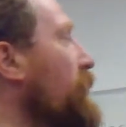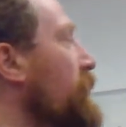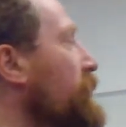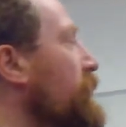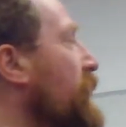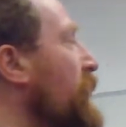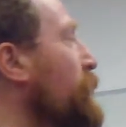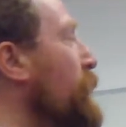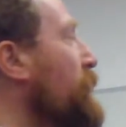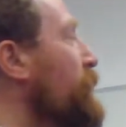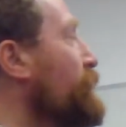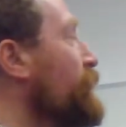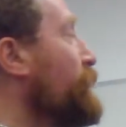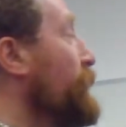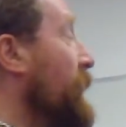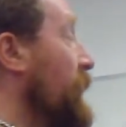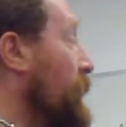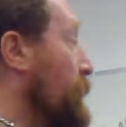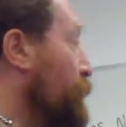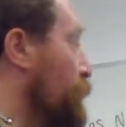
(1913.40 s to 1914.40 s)
They went from
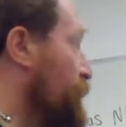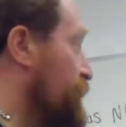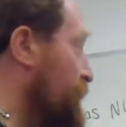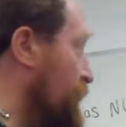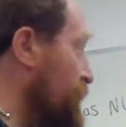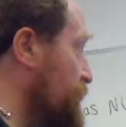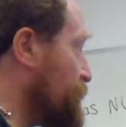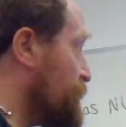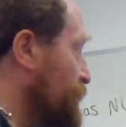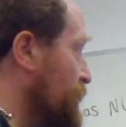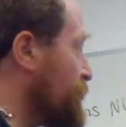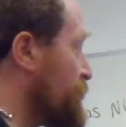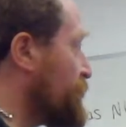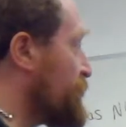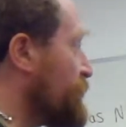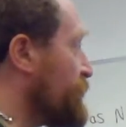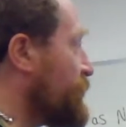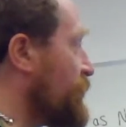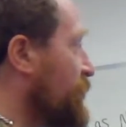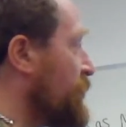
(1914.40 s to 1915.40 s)
being a protectorate
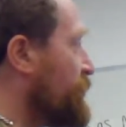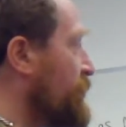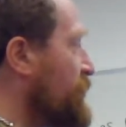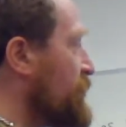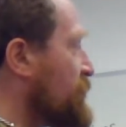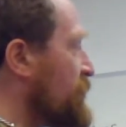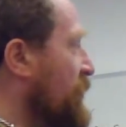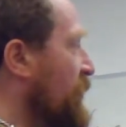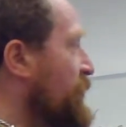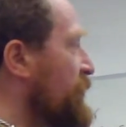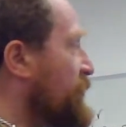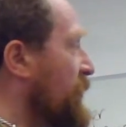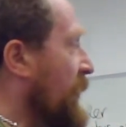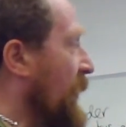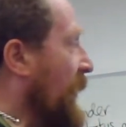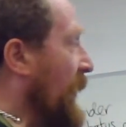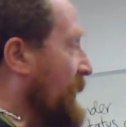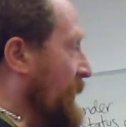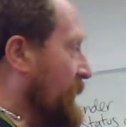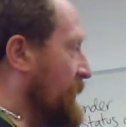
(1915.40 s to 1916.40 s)
to 5 years later
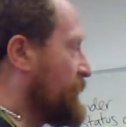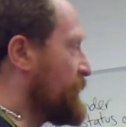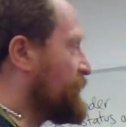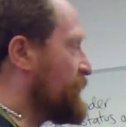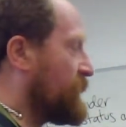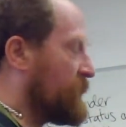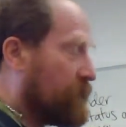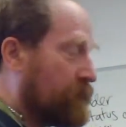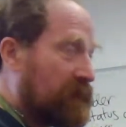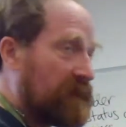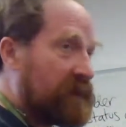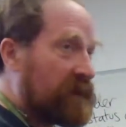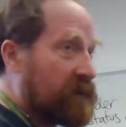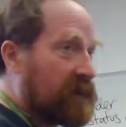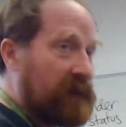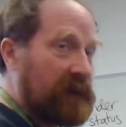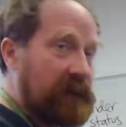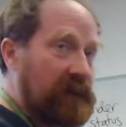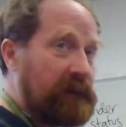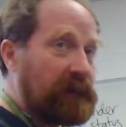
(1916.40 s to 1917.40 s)
annexing them
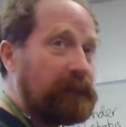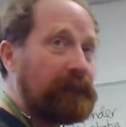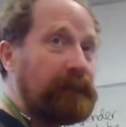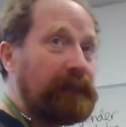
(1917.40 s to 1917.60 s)
entirely.